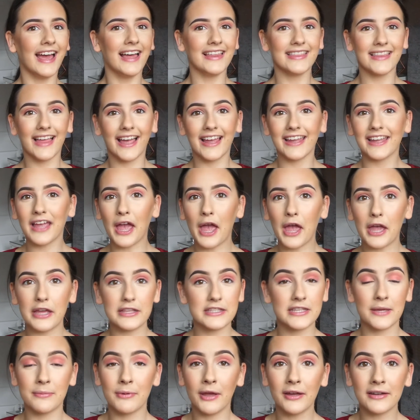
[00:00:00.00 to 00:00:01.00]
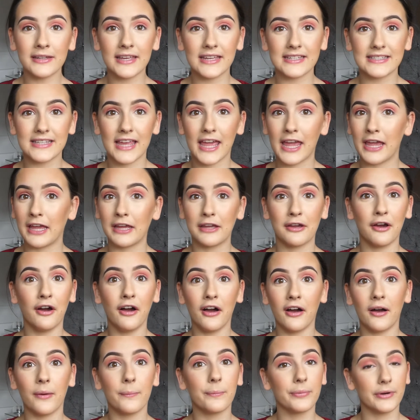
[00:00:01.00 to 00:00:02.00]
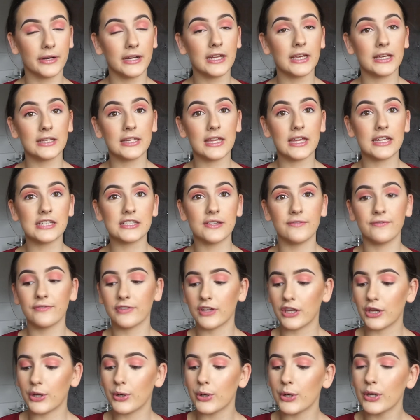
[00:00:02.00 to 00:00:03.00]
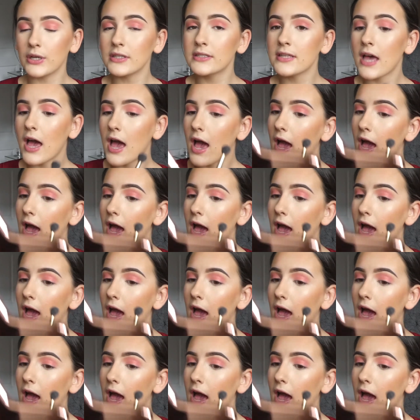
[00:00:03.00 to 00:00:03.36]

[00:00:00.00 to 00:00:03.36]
Like, to be honest, it got pretty decent views